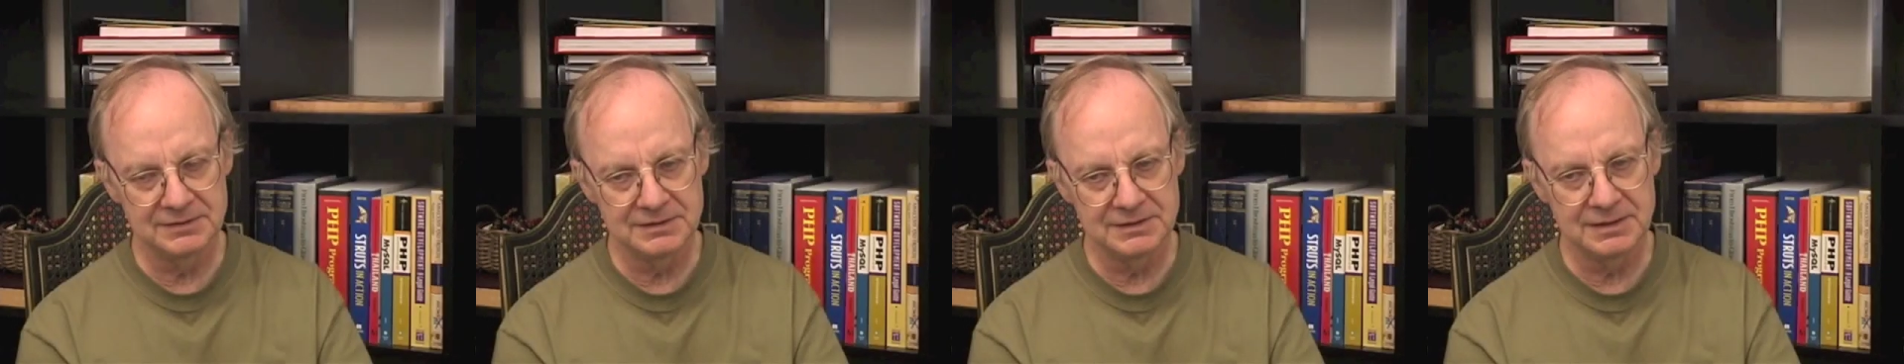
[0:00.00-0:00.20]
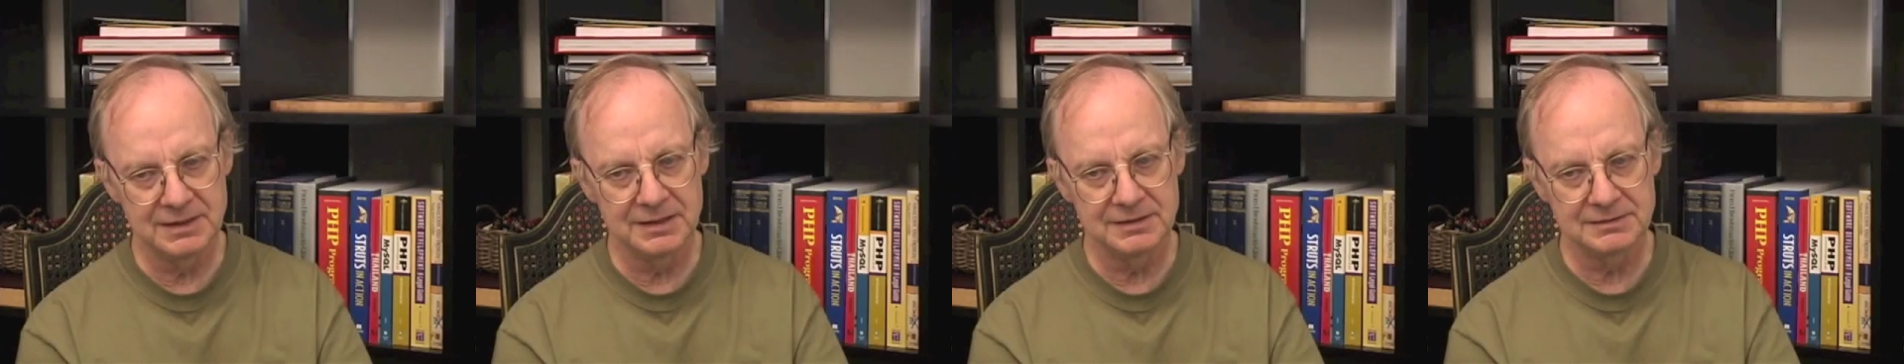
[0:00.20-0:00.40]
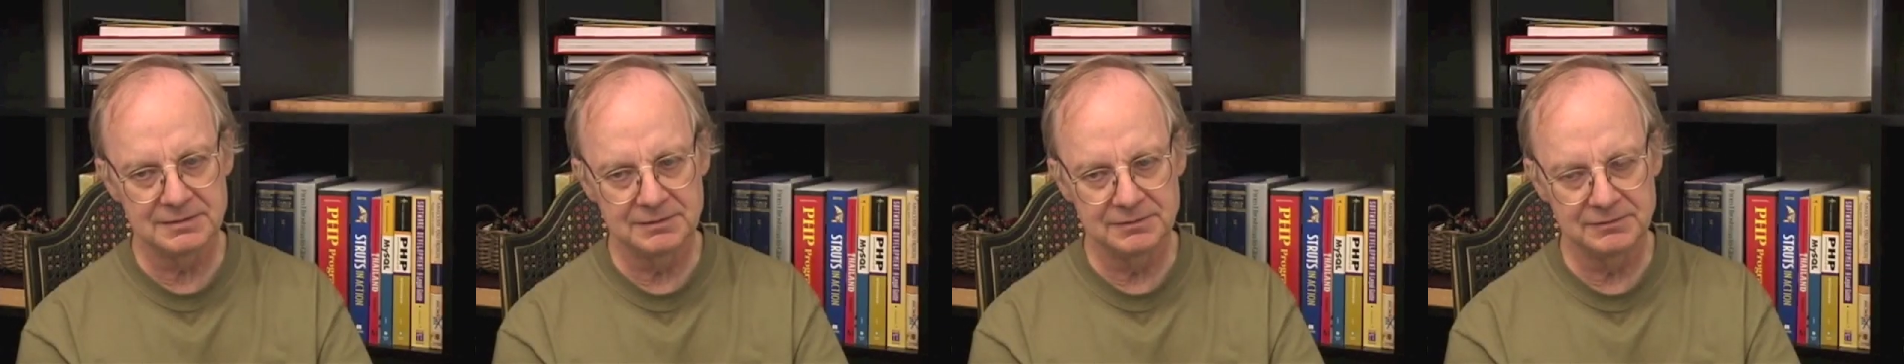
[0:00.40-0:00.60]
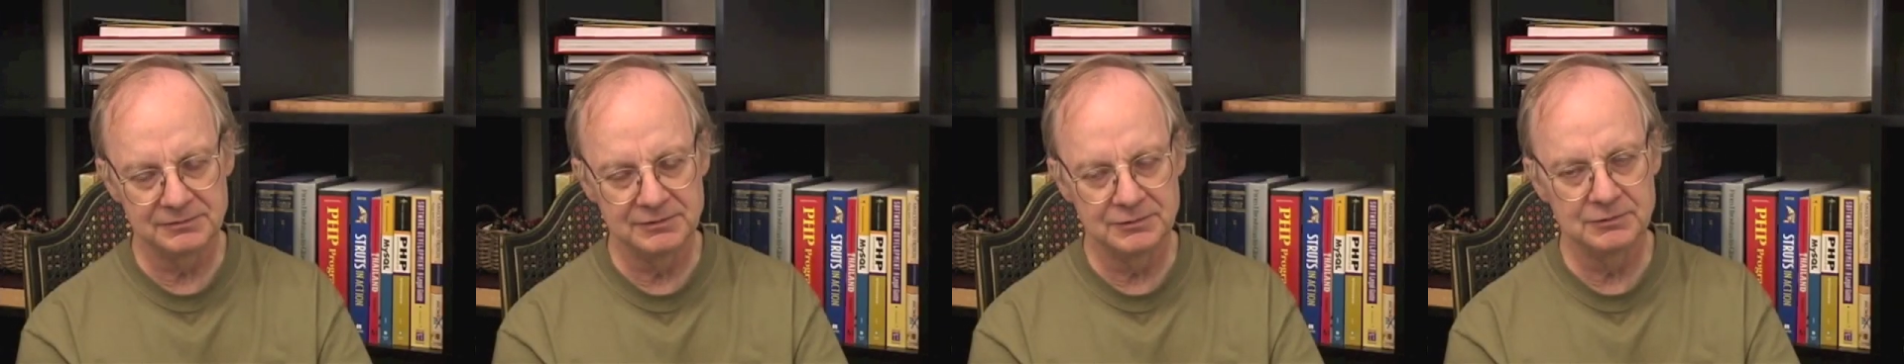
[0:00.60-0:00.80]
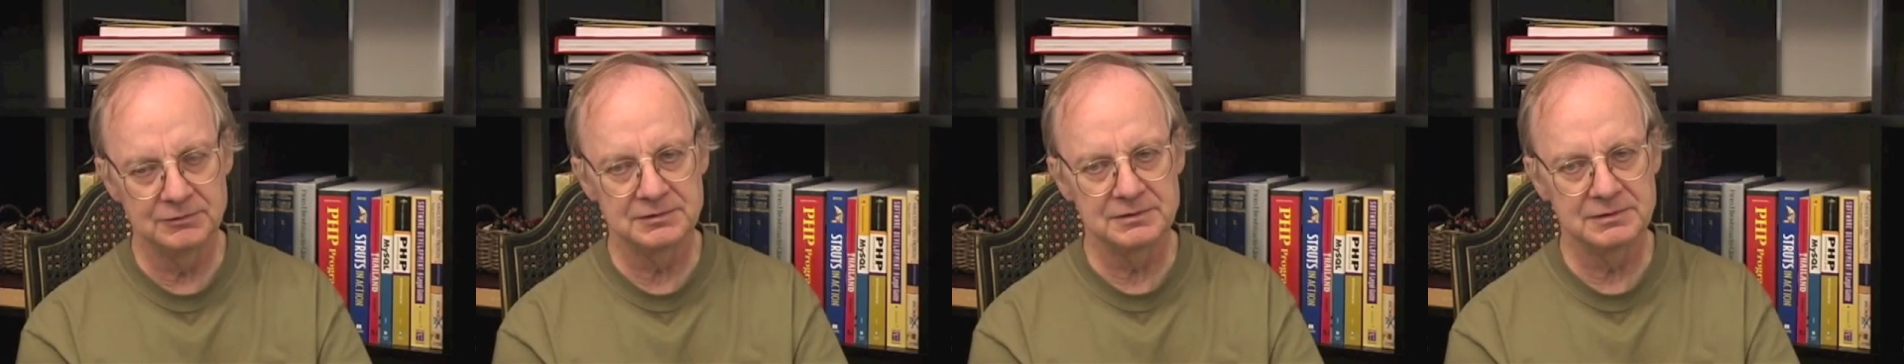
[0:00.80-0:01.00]
the last
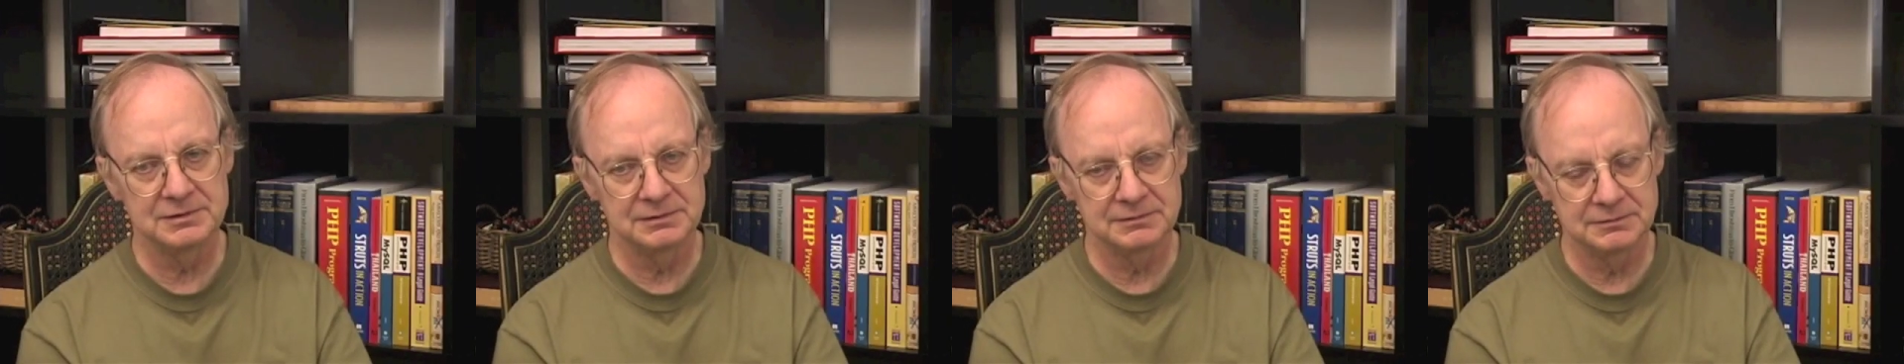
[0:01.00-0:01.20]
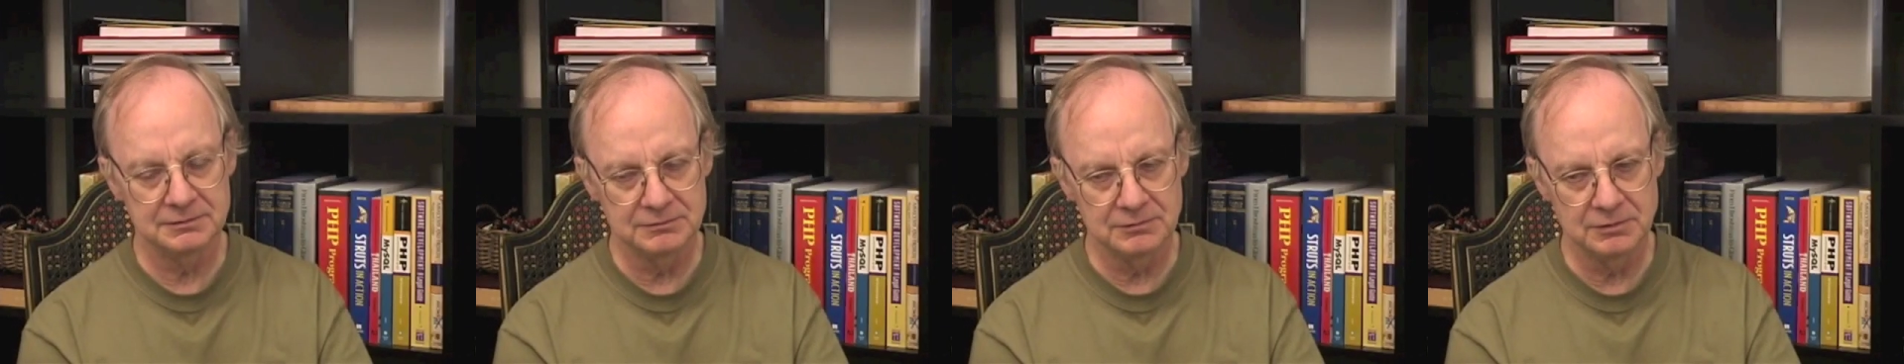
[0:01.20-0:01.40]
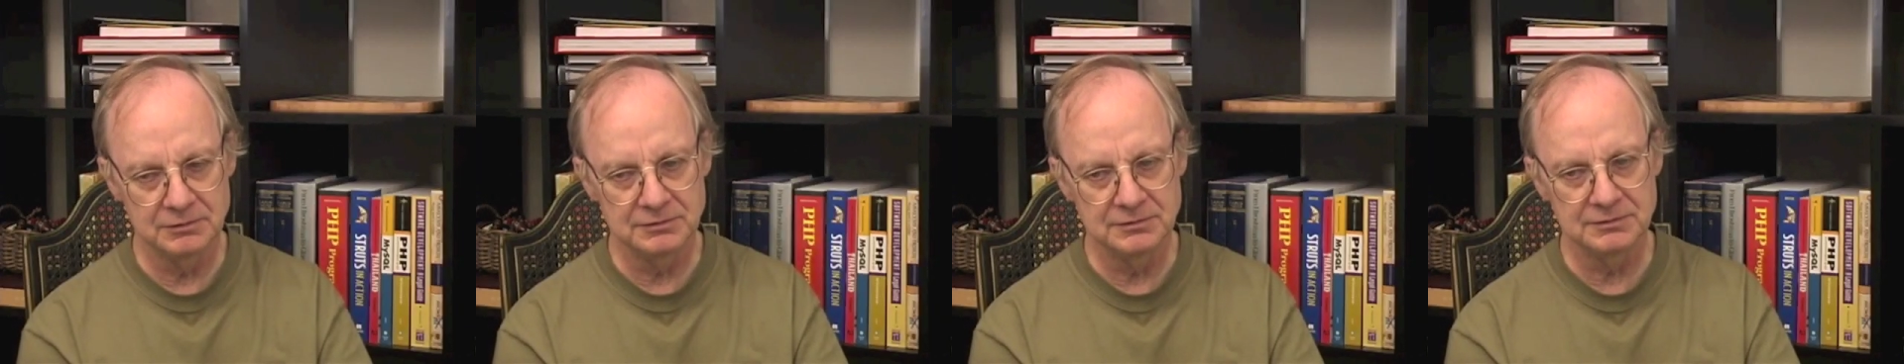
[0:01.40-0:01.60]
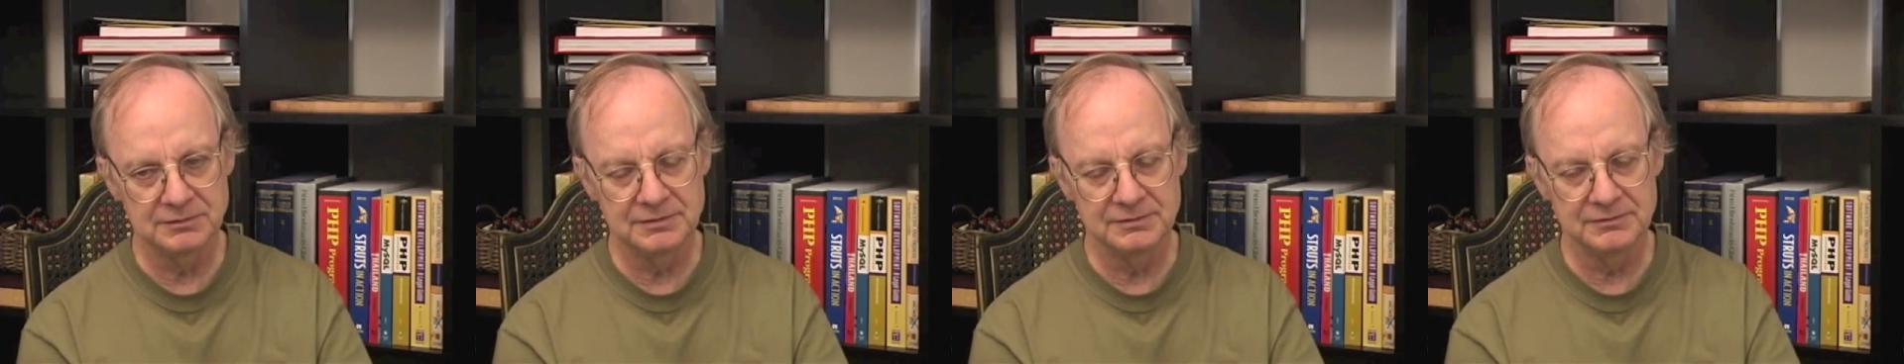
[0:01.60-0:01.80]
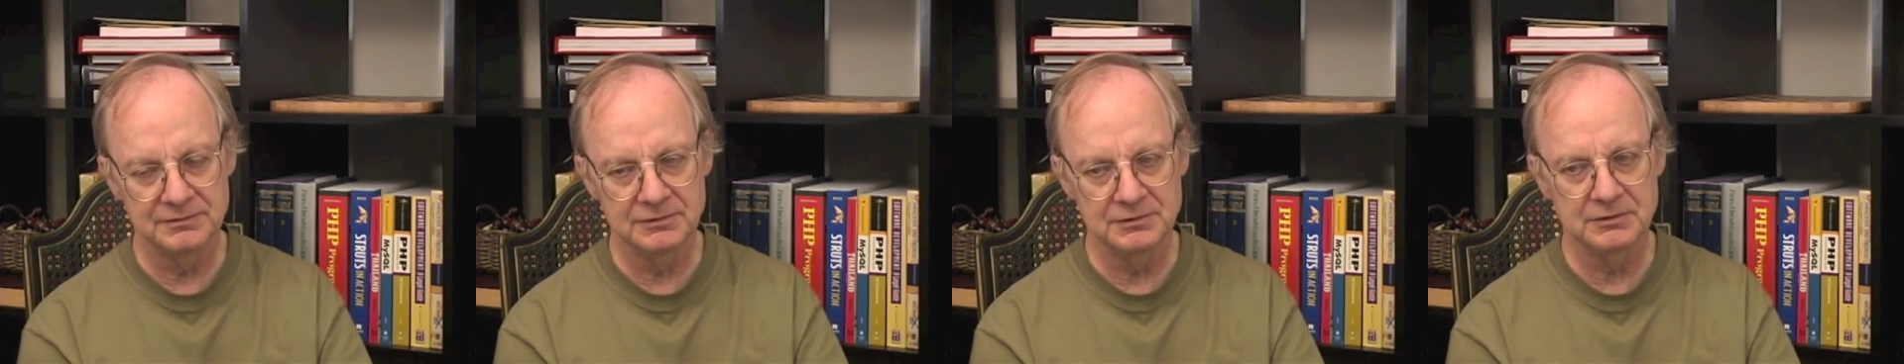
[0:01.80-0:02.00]
refusal to go to
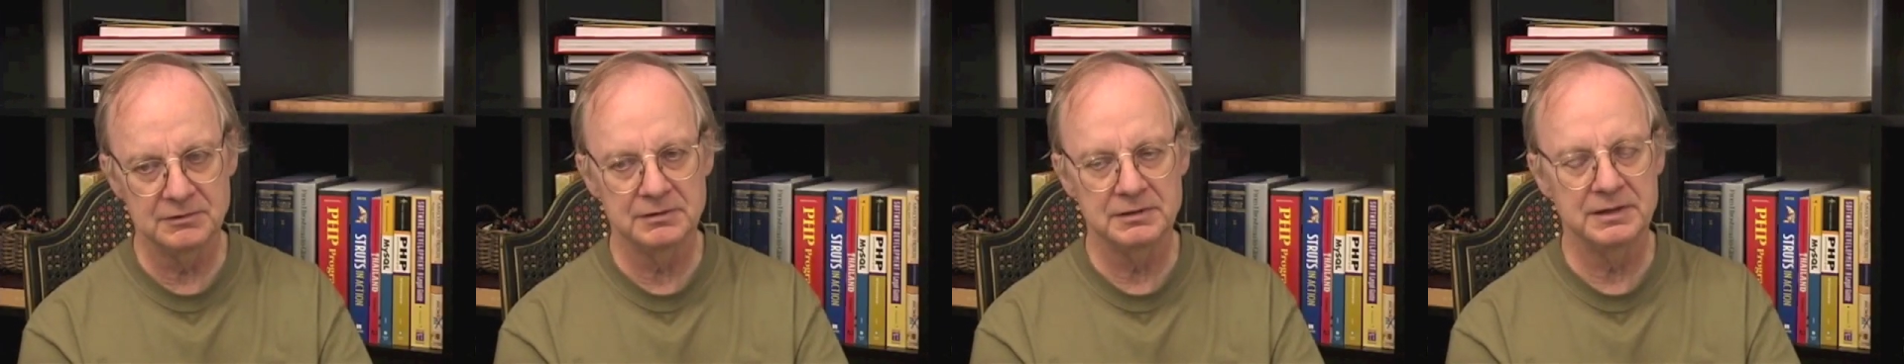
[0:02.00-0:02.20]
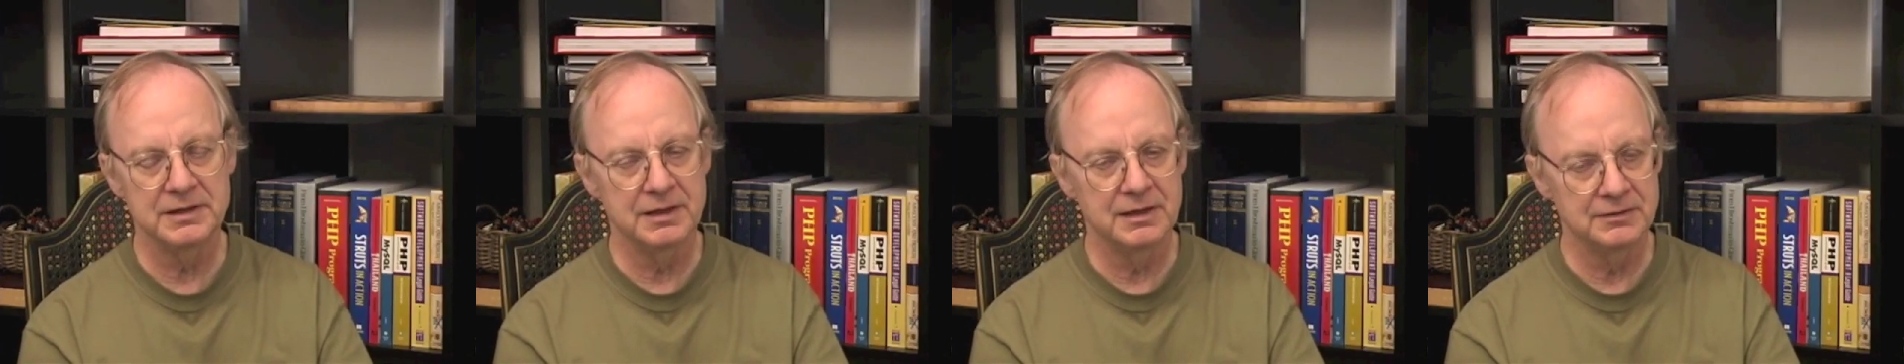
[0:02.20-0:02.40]
the funeral,